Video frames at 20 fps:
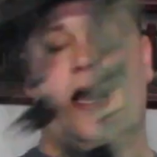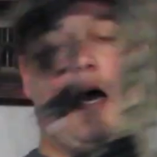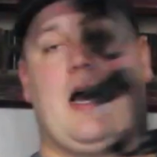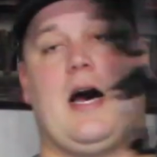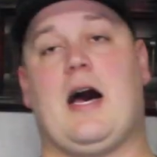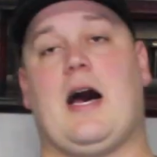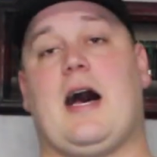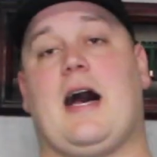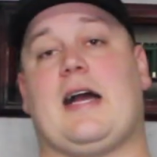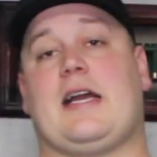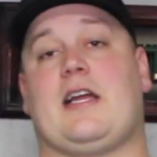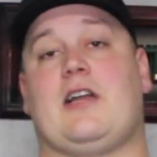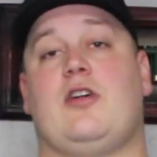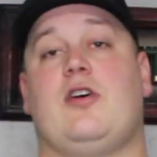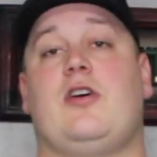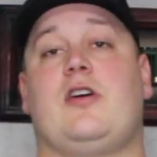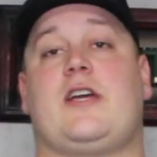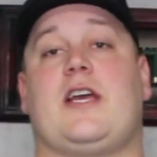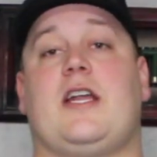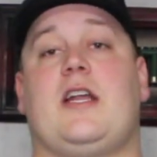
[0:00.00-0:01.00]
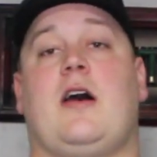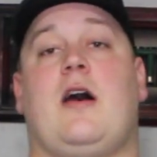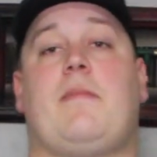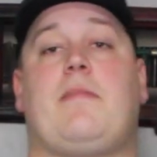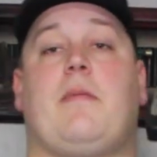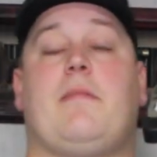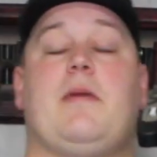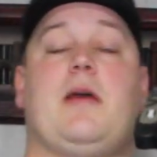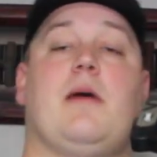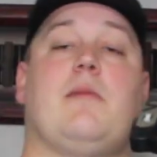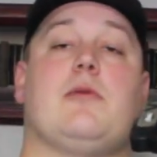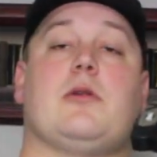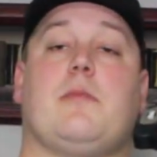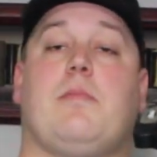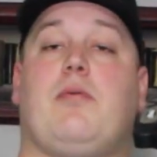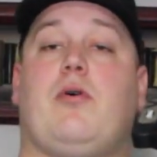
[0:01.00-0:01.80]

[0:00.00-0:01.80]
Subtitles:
I can hook it up and be able to